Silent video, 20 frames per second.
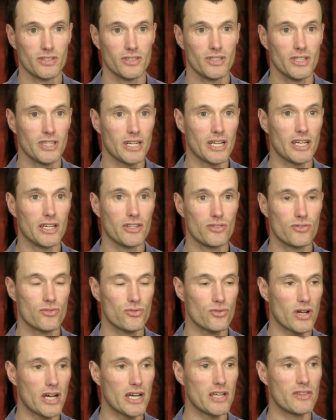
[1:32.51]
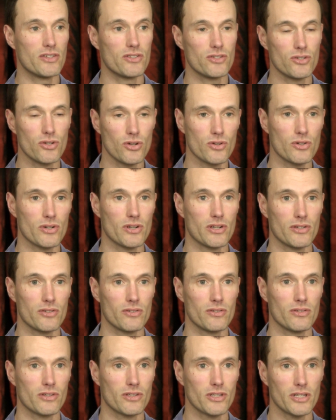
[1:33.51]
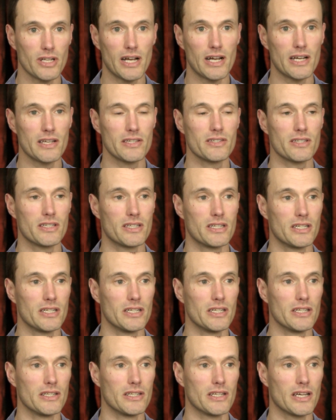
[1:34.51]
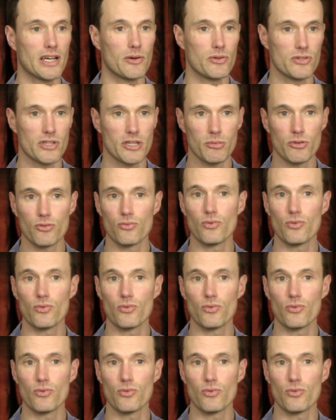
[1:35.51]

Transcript: And I tried this yoga class and I was able to